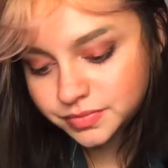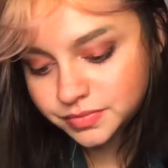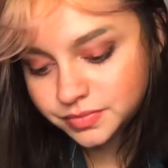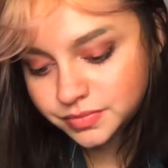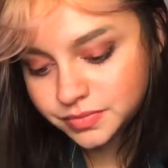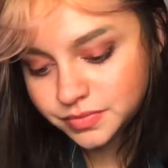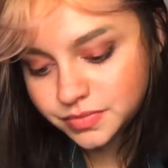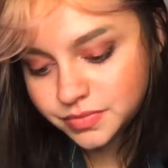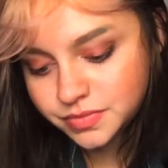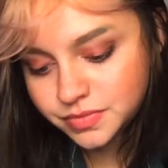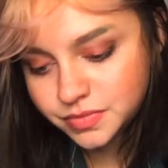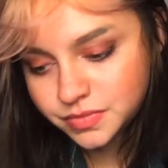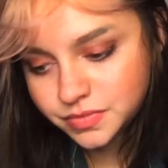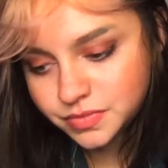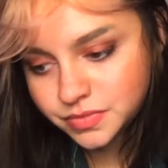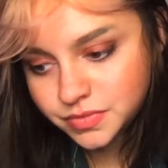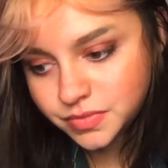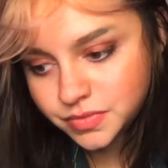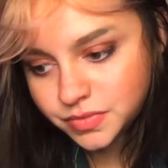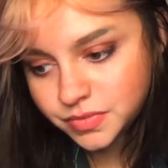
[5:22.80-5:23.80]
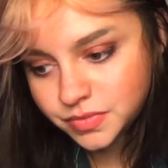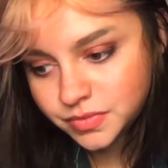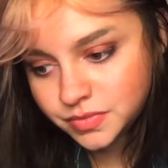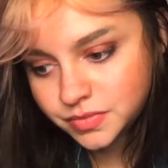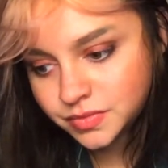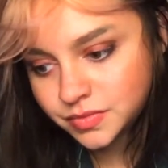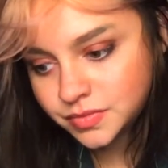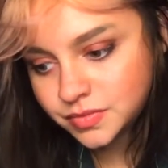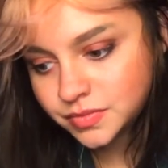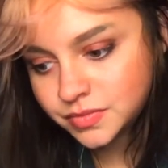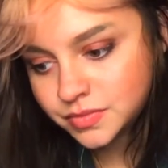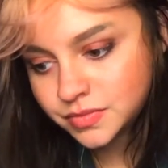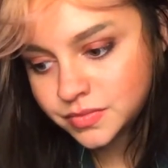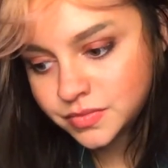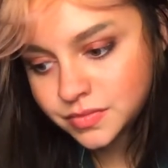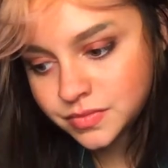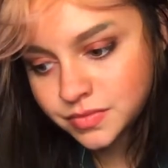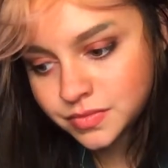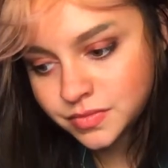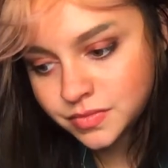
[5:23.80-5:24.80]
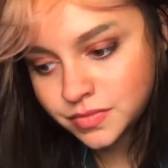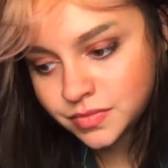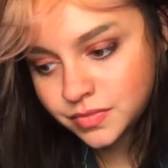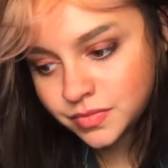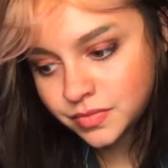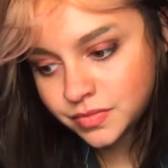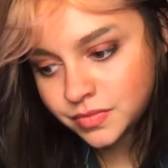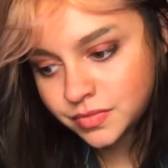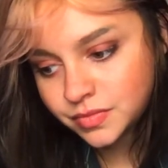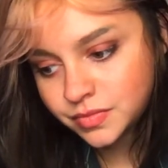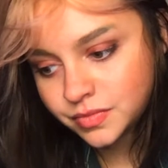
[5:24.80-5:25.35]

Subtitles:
(no one is talking)